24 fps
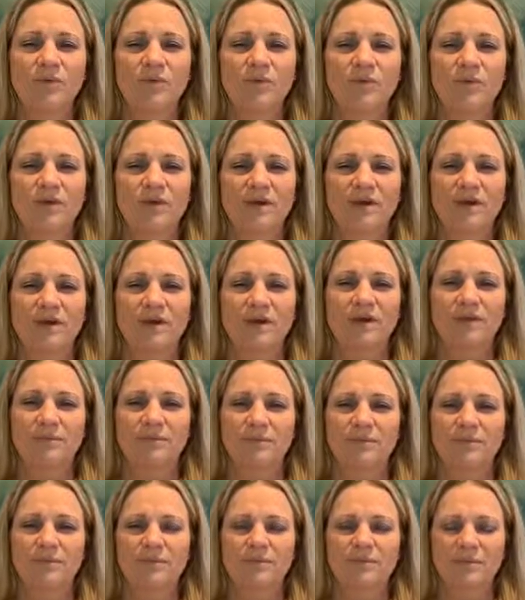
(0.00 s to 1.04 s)

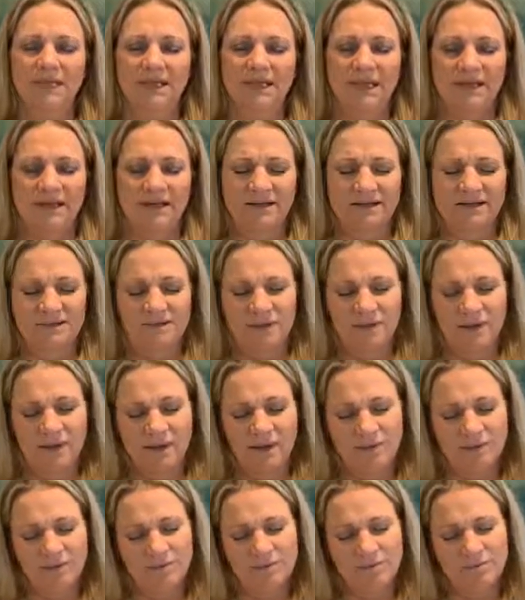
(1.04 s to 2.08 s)
re-blend
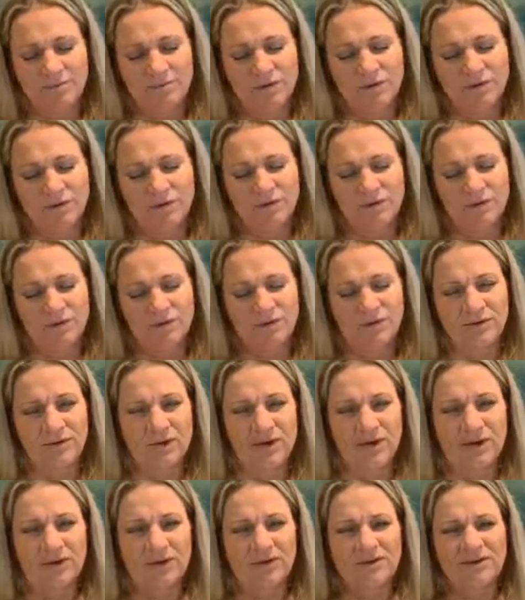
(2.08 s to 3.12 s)
with Mother Earth
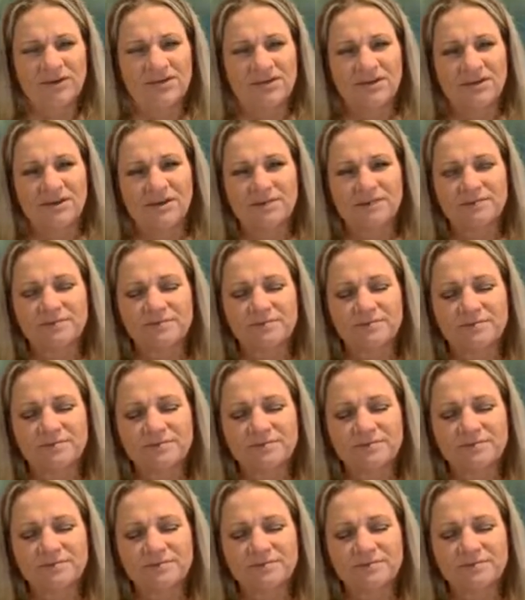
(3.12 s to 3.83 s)
energy.